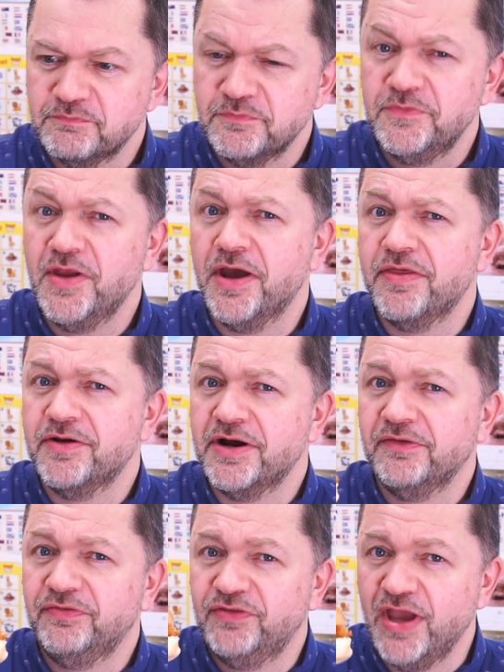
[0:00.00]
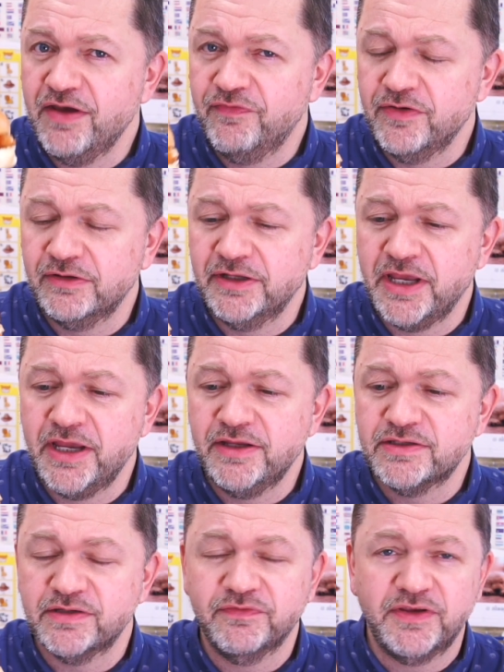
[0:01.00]
Now, there are definitely
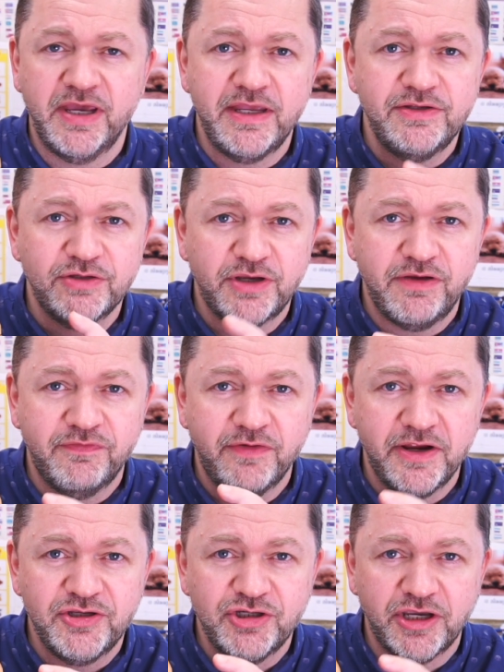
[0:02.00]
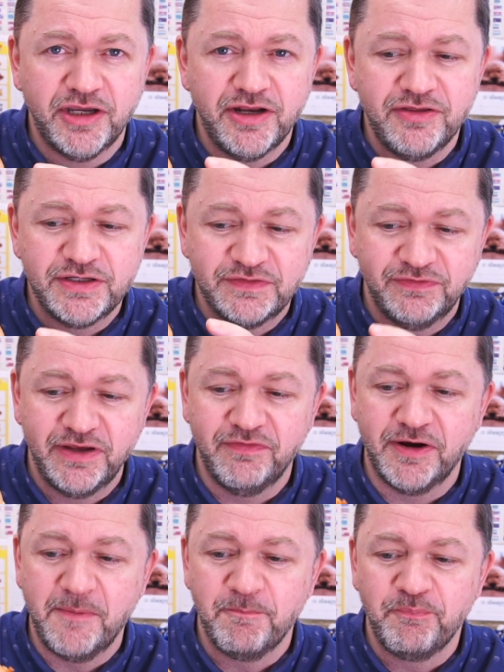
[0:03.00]
hints of Kentucky Fried Chicken in this
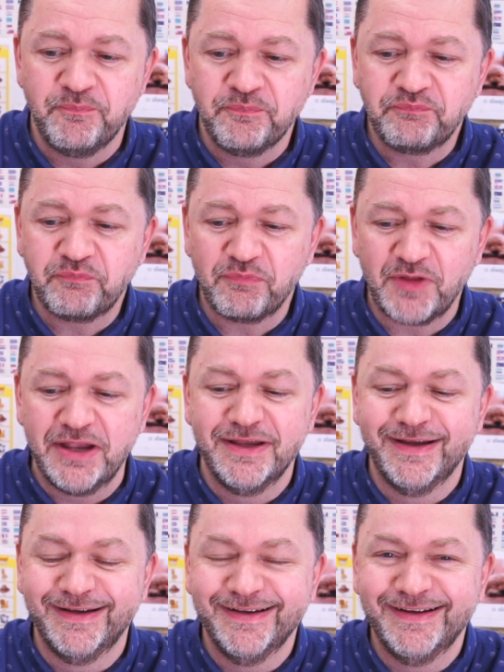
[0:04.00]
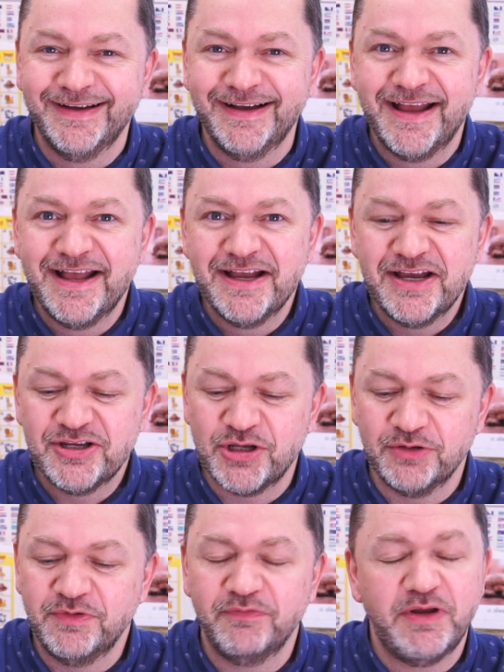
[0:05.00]
flavor.
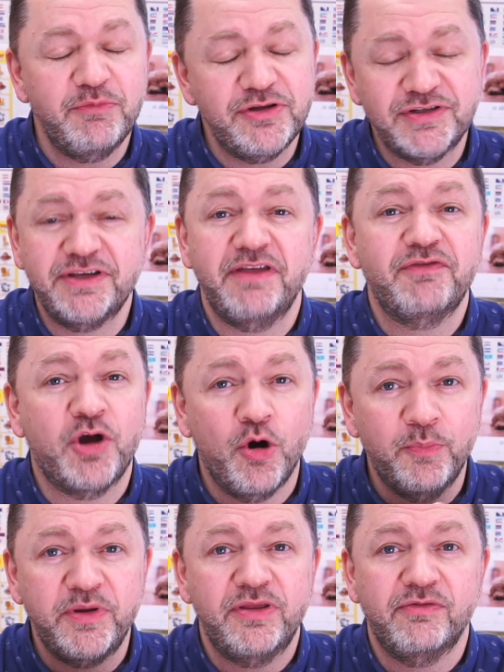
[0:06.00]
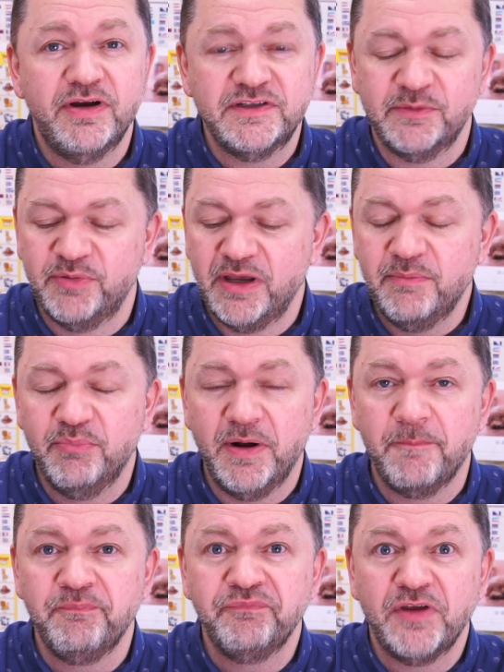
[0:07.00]
I wouldn't say they've copied the recipe,
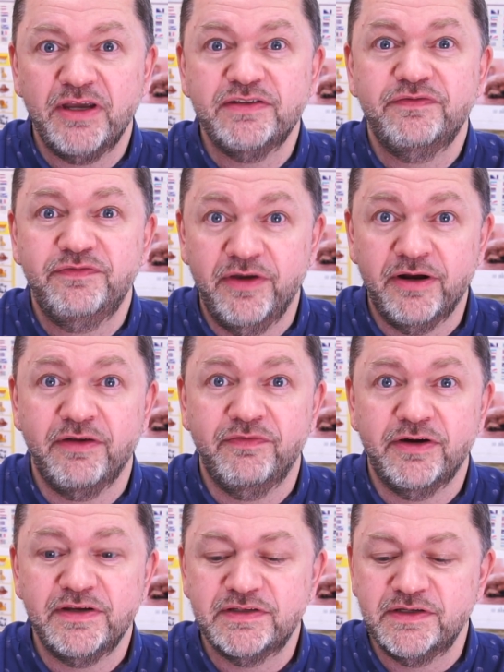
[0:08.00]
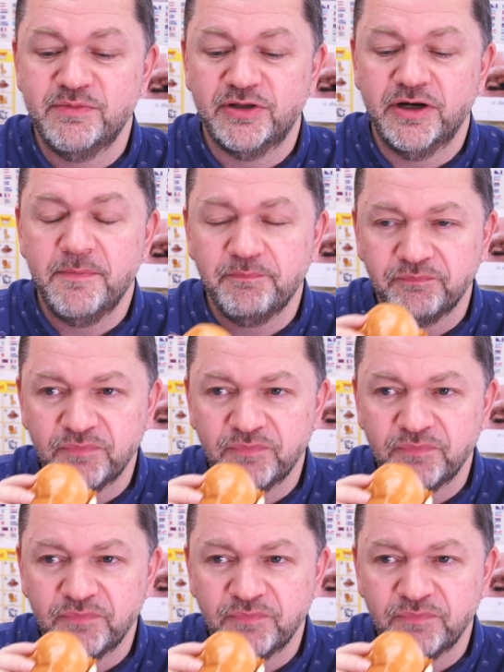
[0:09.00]
but it's very similar.